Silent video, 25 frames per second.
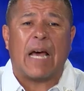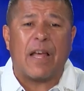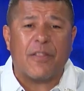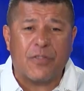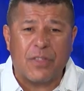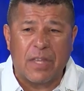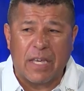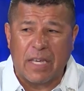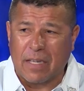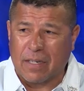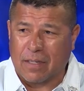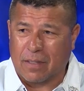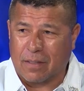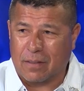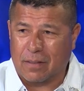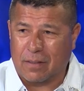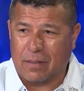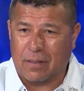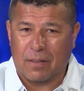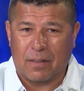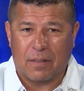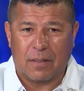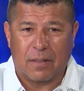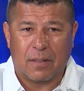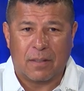nothing.
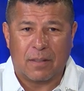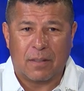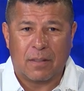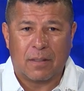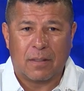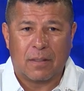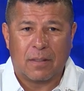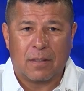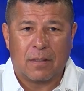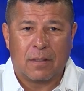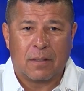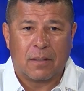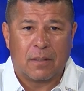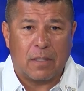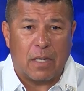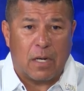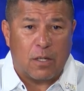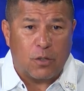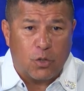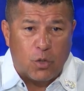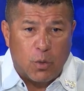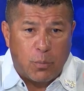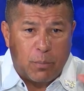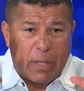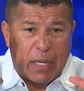Yeah,
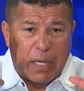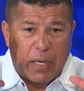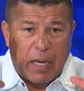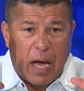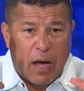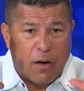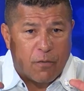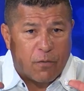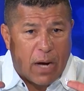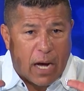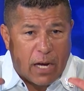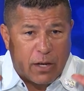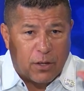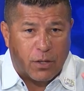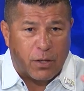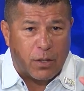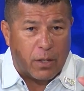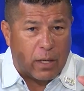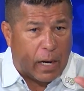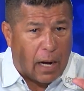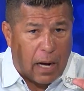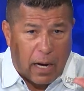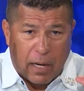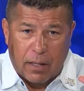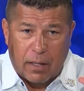you may have high
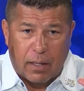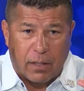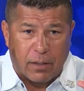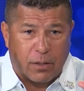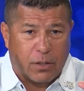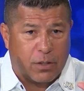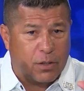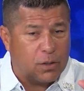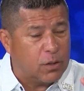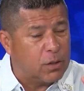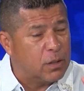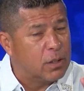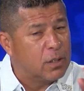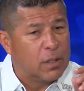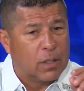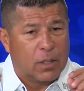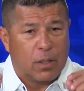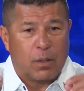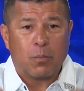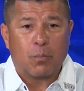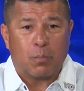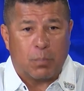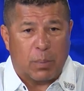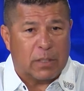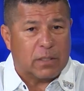IQ,
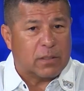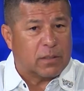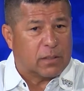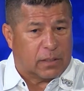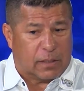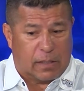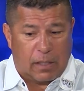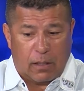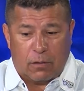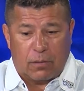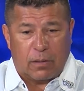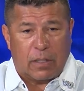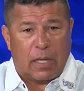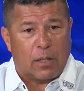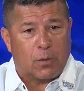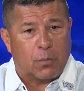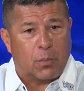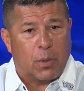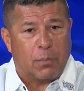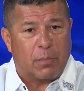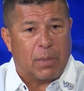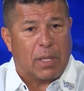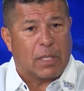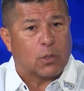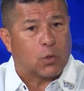but still that
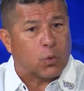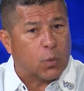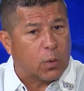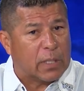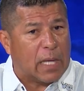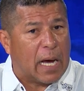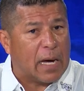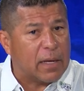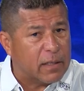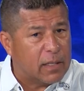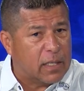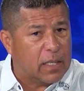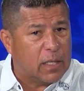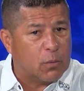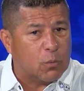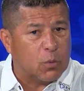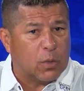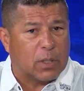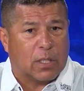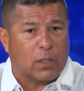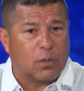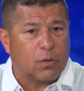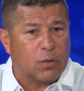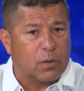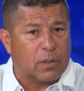remains. Without him,
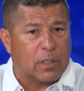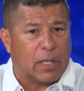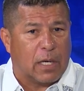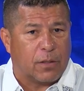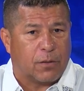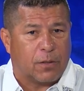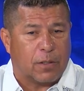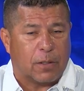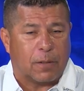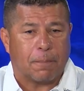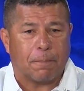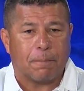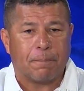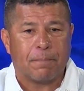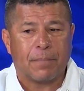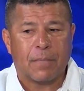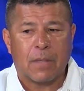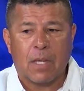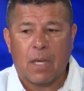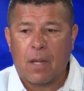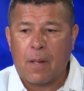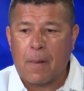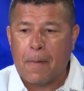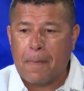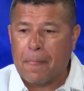we can do nothing.
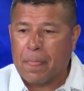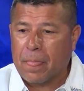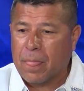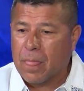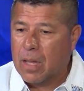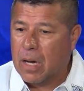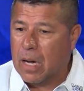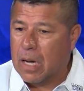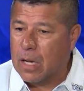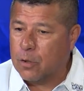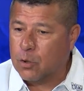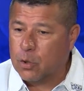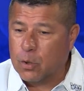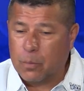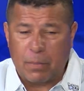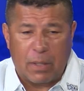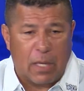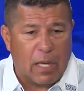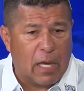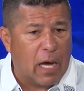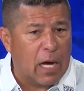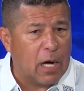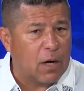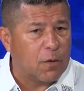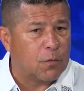Uh, you
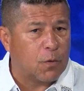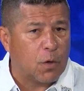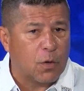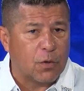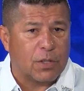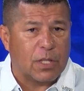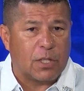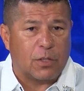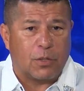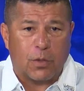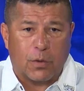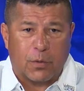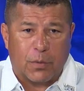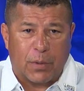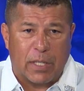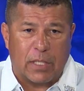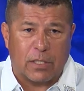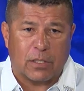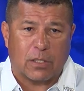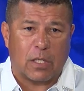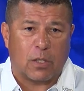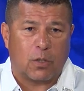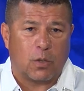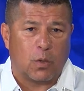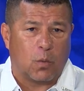may have all the
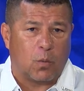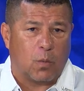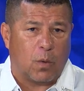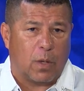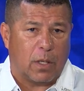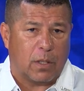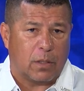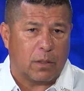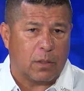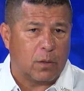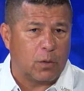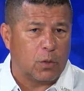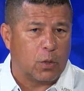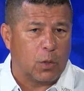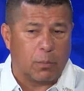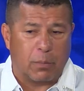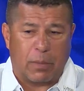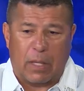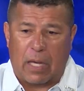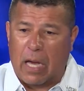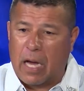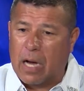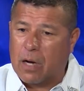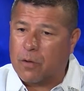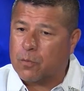degrees that you want. You
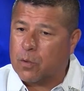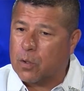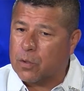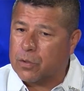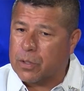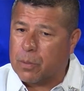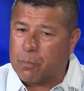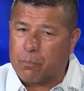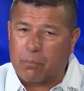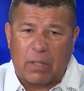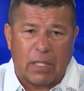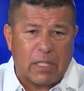may have all the